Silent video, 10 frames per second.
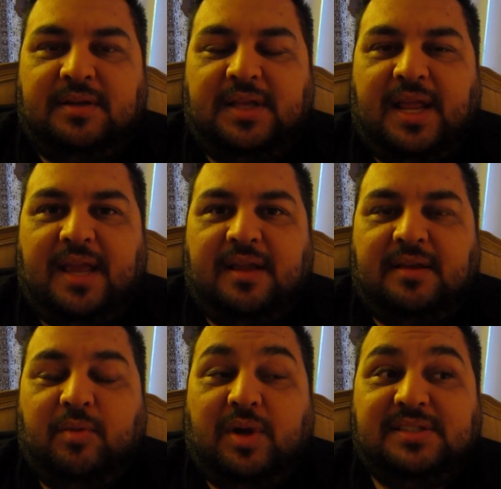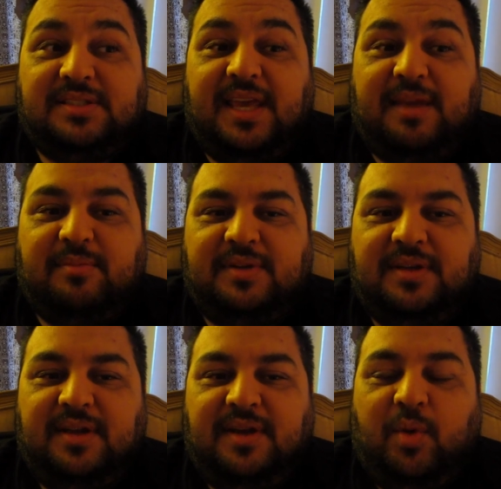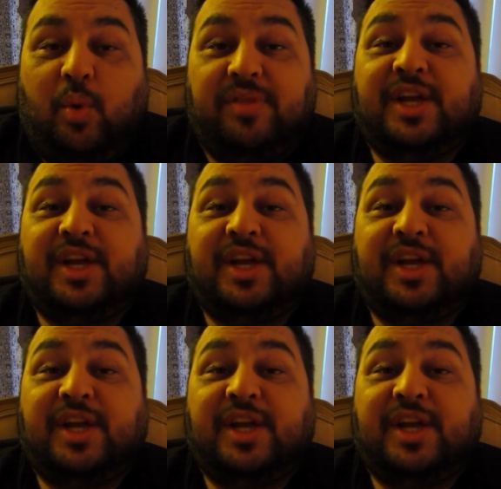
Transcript: gonna hang and watch this game with